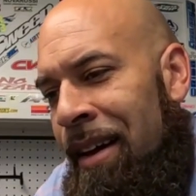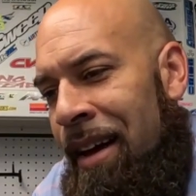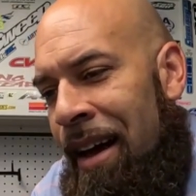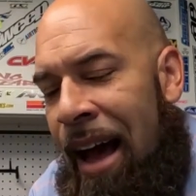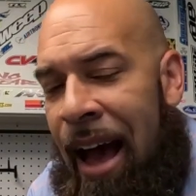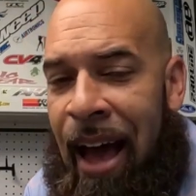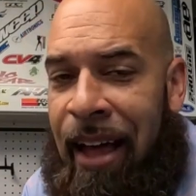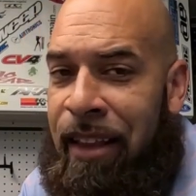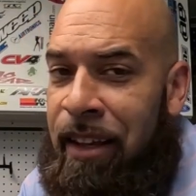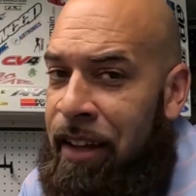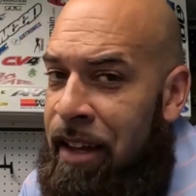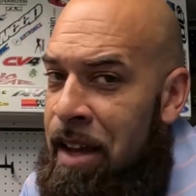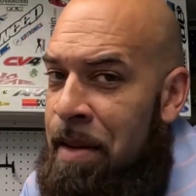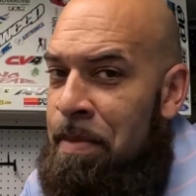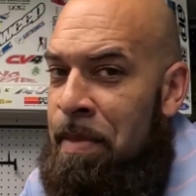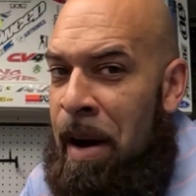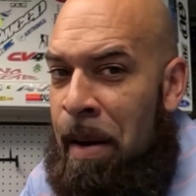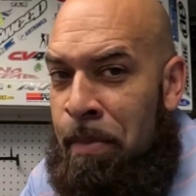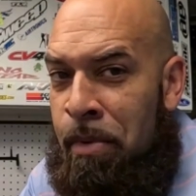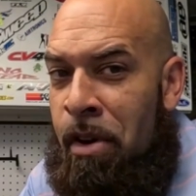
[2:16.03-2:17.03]
I had to keep
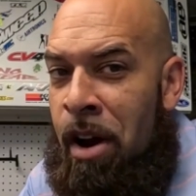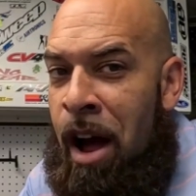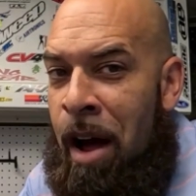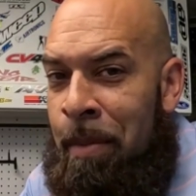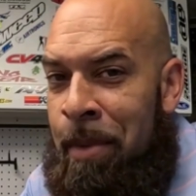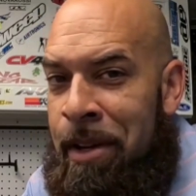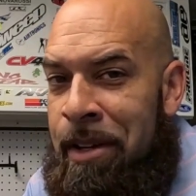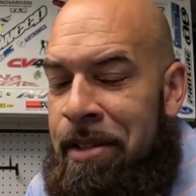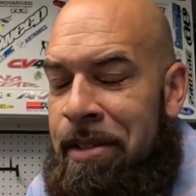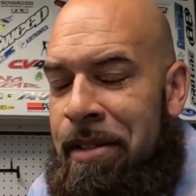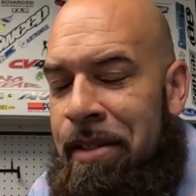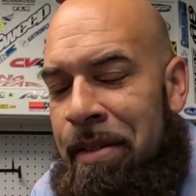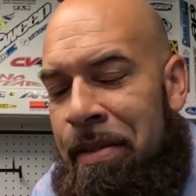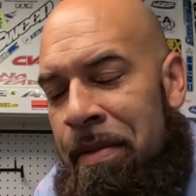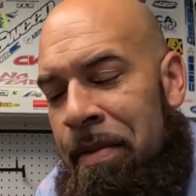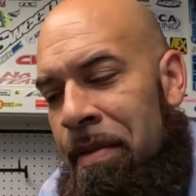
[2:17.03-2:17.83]
my promise